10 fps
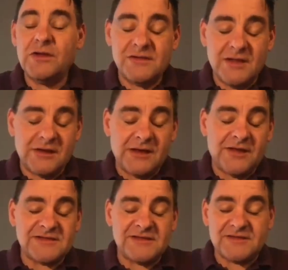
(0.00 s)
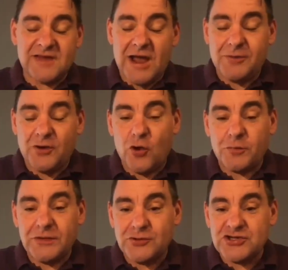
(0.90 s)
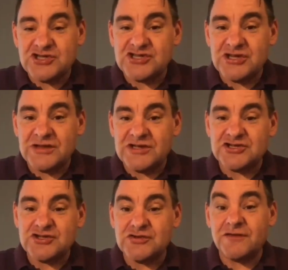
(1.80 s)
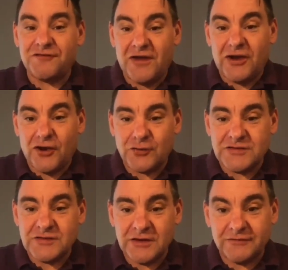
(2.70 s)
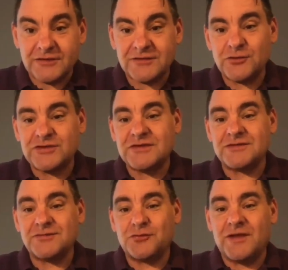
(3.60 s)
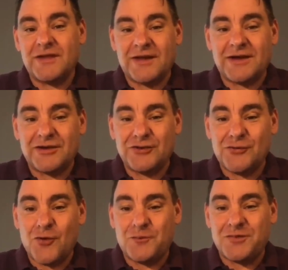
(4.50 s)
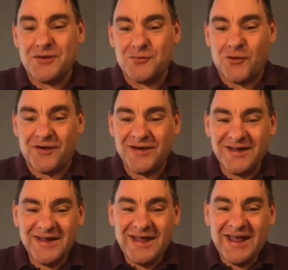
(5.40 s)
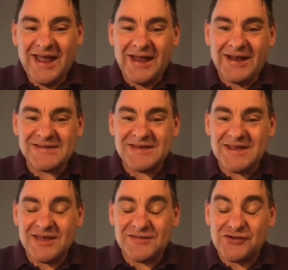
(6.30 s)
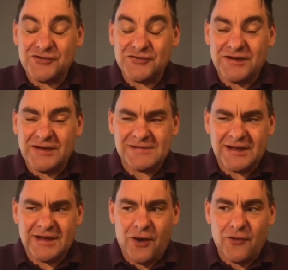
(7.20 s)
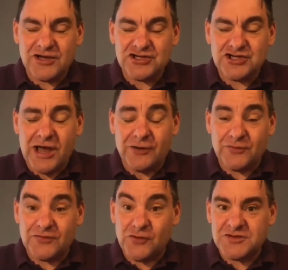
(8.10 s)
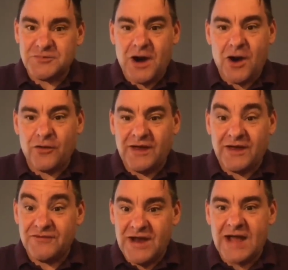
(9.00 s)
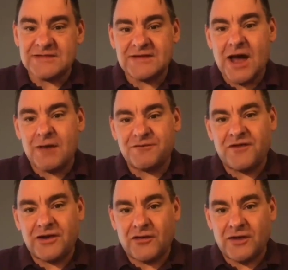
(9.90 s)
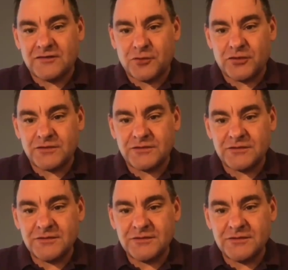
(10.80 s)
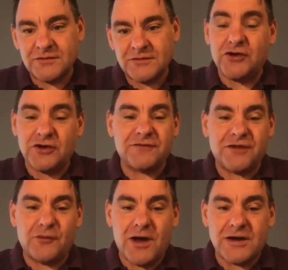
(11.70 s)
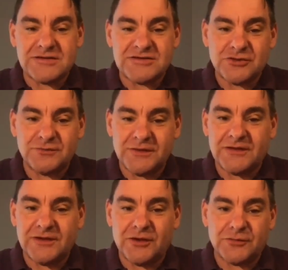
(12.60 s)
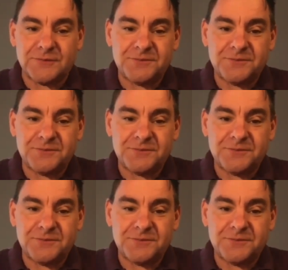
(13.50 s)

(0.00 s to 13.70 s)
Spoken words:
Yeah, that's the cyber opium, which is in addition to the fentanyl, which they give us, which is really like a new opium war. And it's interesting. It's like, how can China, with so much power they have, not stop fentanyl exports? They could if they wanted to, but they don't.